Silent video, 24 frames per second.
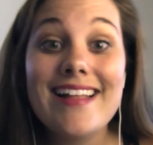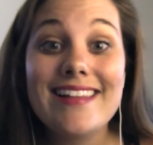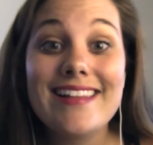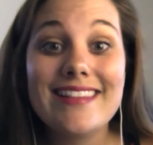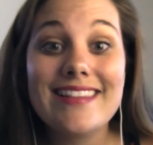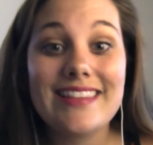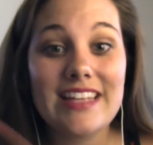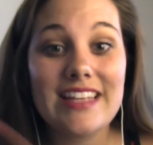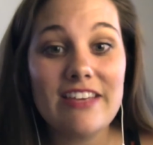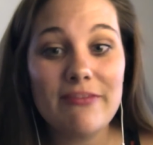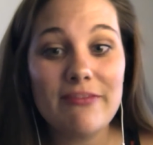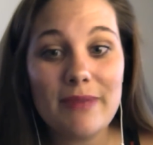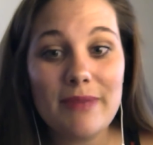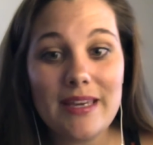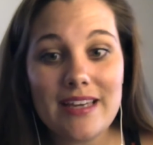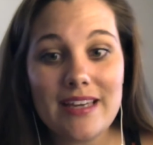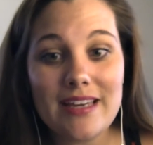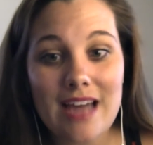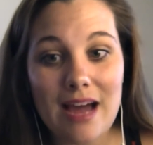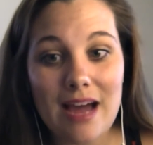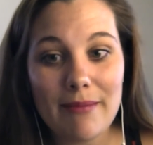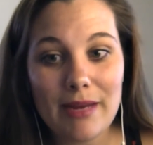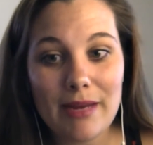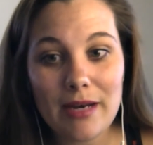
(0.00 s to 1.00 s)
leave me a
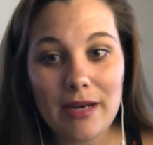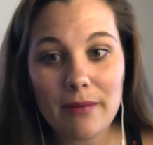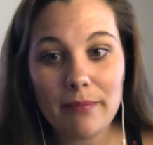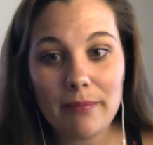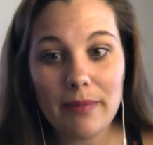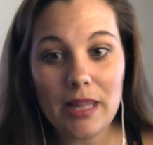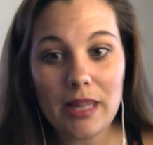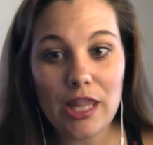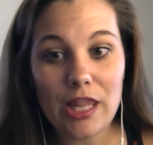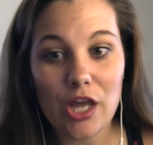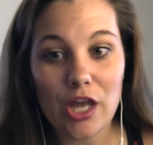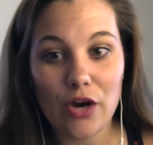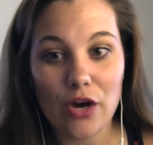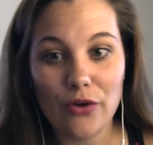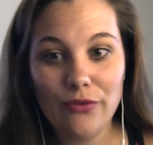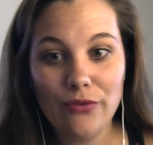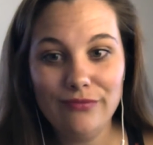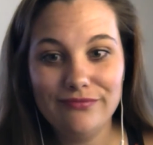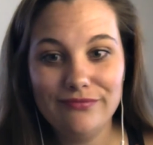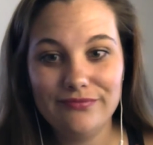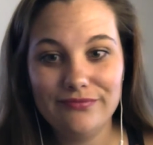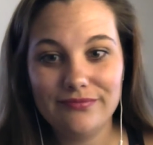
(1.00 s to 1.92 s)
comment below,